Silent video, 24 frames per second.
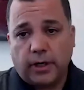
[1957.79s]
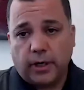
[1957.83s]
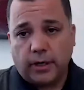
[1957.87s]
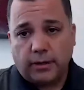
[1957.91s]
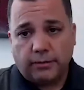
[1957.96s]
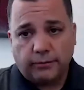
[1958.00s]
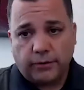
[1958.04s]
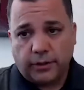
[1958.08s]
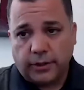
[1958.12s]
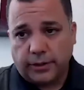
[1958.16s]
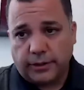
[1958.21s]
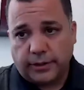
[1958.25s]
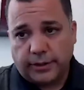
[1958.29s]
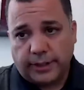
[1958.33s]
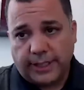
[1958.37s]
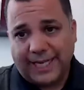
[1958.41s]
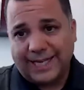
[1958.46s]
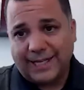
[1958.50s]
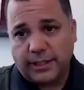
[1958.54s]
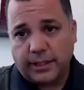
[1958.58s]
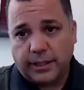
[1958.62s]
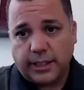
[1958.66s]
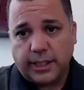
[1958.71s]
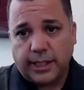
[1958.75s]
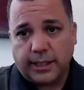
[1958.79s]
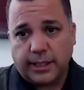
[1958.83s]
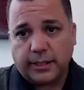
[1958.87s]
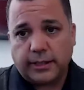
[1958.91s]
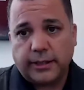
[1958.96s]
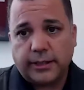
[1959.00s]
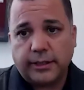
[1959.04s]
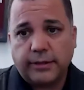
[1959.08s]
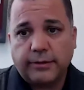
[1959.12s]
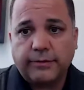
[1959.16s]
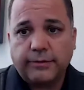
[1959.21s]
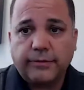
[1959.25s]
just
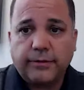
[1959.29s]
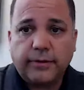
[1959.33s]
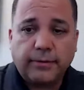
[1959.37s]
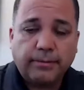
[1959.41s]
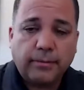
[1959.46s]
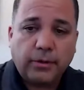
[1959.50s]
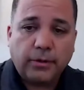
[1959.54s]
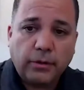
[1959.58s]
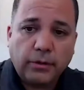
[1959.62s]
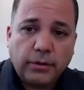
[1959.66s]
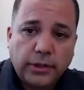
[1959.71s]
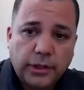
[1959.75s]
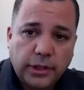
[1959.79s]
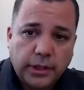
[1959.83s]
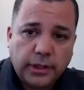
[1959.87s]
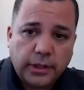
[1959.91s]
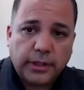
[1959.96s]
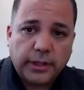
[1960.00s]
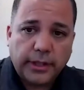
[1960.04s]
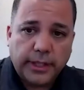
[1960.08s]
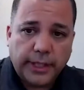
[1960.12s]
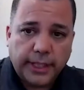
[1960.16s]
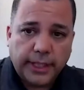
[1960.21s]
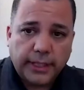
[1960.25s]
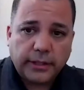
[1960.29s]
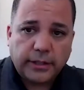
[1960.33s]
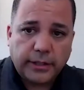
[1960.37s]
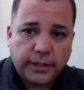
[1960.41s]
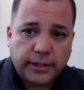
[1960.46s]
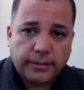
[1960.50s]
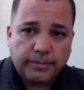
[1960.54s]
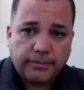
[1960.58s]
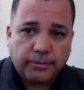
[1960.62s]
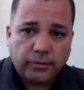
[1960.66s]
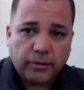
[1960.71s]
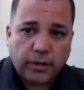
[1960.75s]
intensive immersion
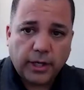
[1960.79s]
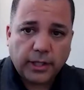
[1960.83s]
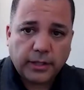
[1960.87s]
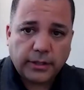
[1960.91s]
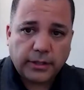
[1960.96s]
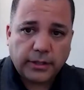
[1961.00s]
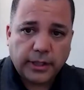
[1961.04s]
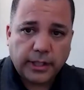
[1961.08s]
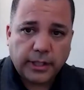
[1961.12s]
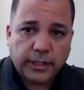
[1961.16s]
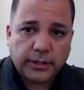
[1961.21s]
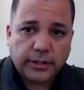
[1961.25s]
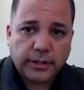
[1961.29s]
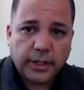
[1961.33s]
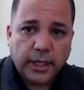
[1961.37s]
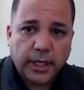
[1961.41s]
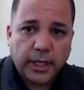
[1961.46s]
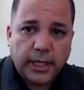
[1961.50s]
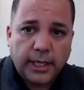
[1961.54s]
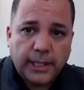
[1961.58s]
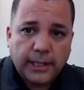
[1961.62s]
into the process,